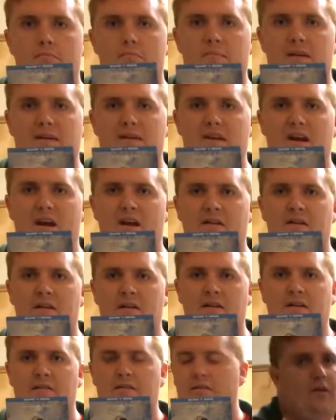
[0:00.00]

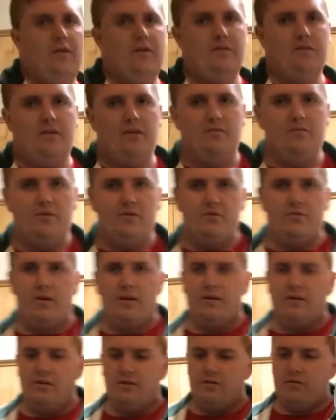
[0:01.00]
Mid90’s. Now this film was
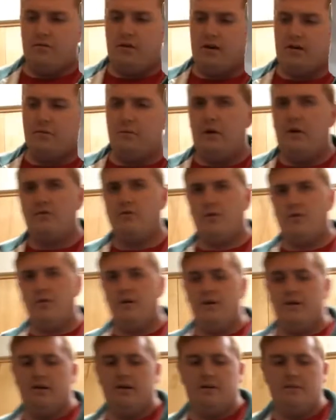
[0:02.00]
written and directed by
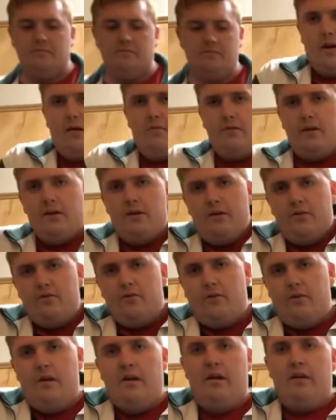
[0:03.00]
Jonah Hill and I really
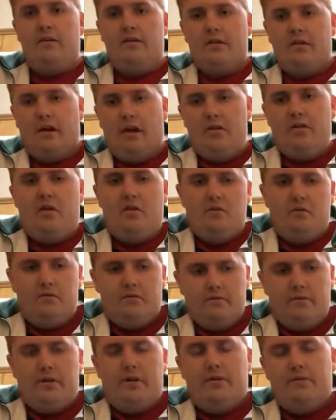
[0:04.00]
enjoyed it. I thought it
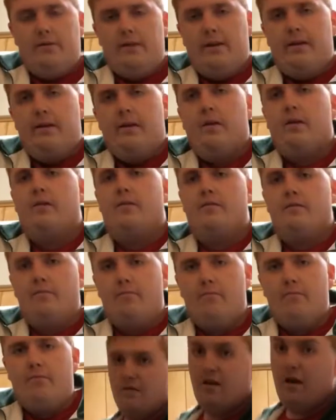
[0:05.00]
was really, really good.
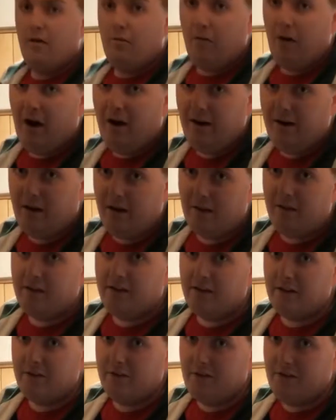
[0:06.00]
Now why did I
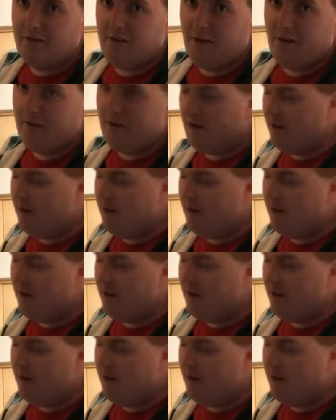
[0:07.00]
think it was so